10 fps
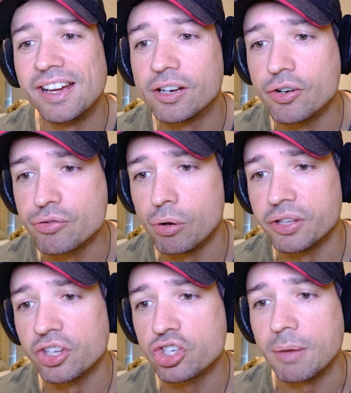
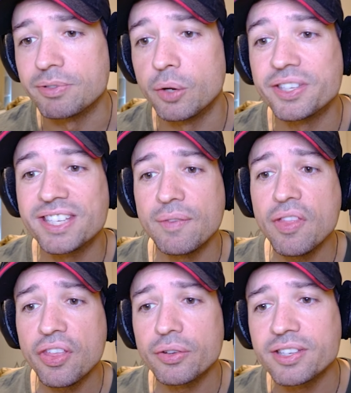controlling the ship. So
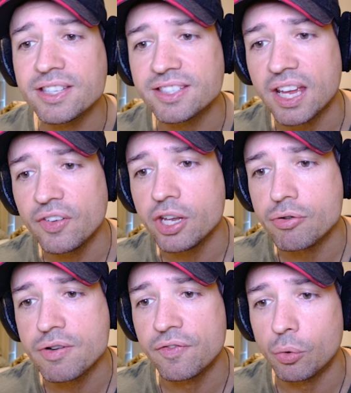
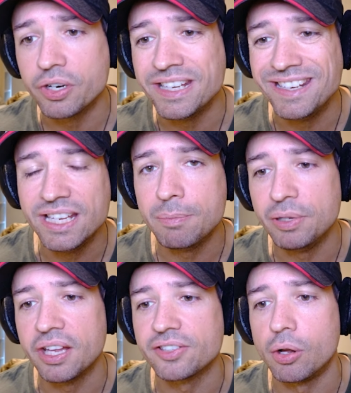7,740
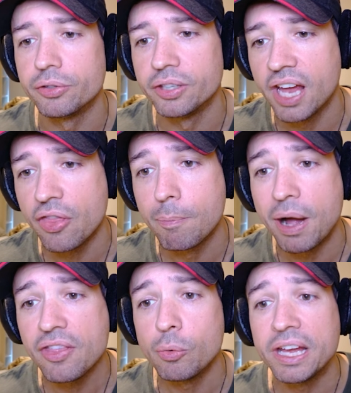DPS altogether.
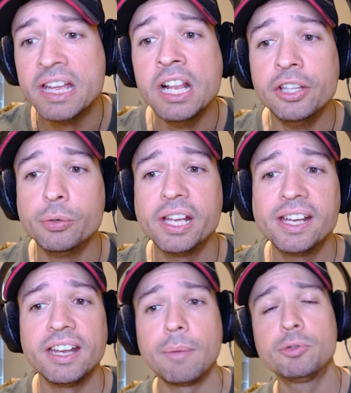By the way, you can
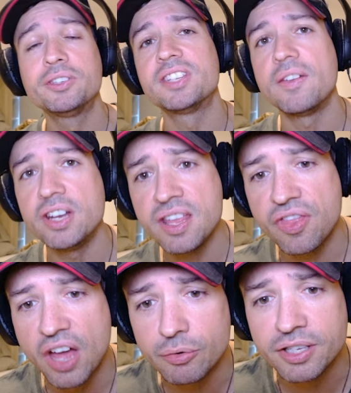get up to
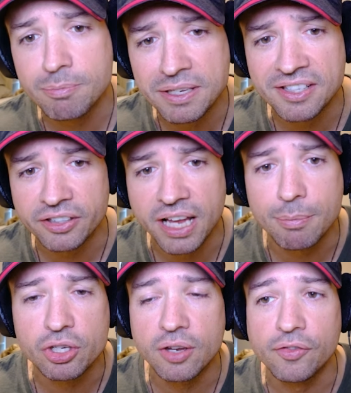70,000 missile
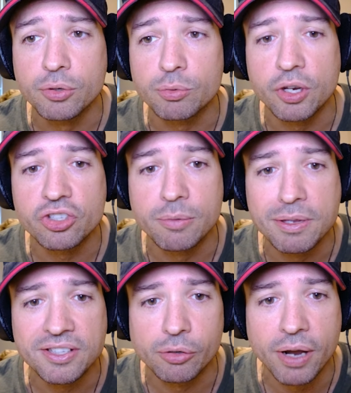damage if you switch the
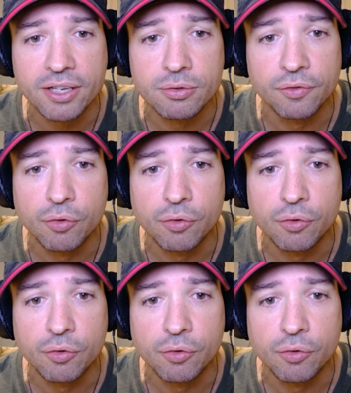missile racks to